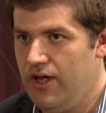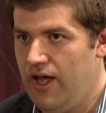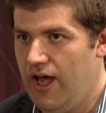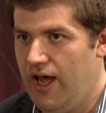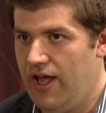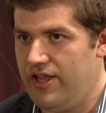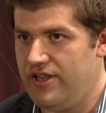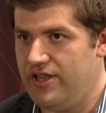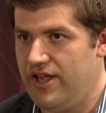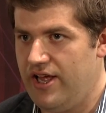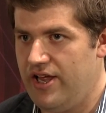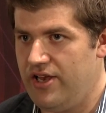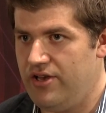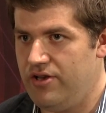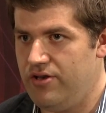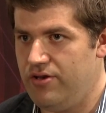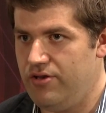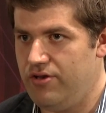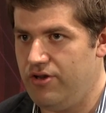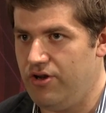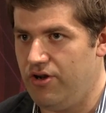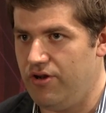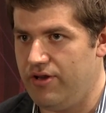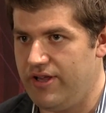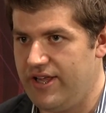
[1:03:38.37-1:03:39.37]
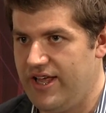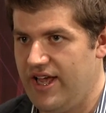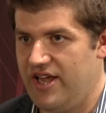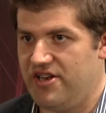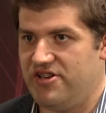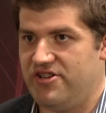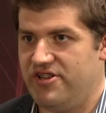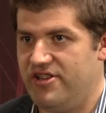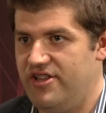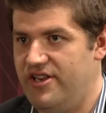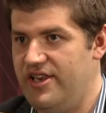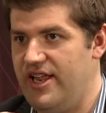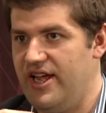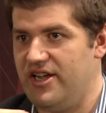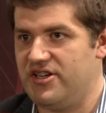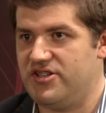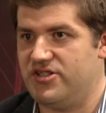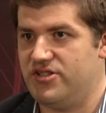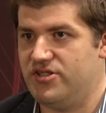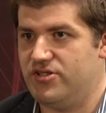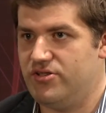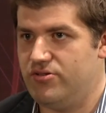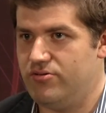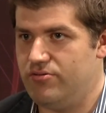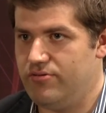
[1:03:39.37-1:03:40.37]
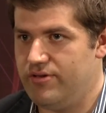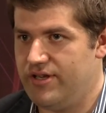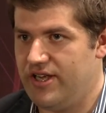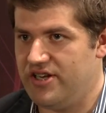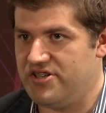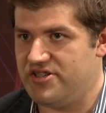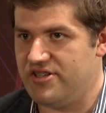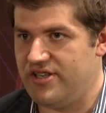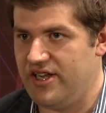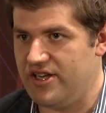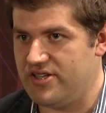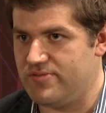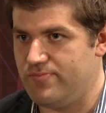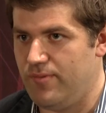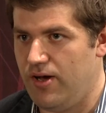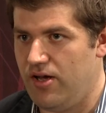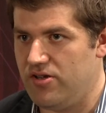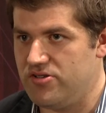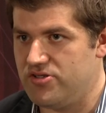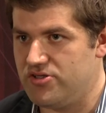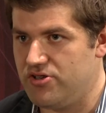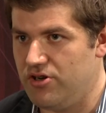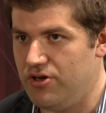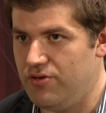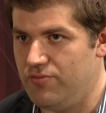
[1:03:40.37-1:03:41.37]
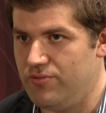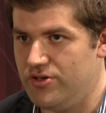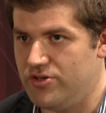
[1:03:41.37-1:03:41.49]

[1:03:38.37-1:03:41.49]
and then, you know, get to the next get to the next milestone,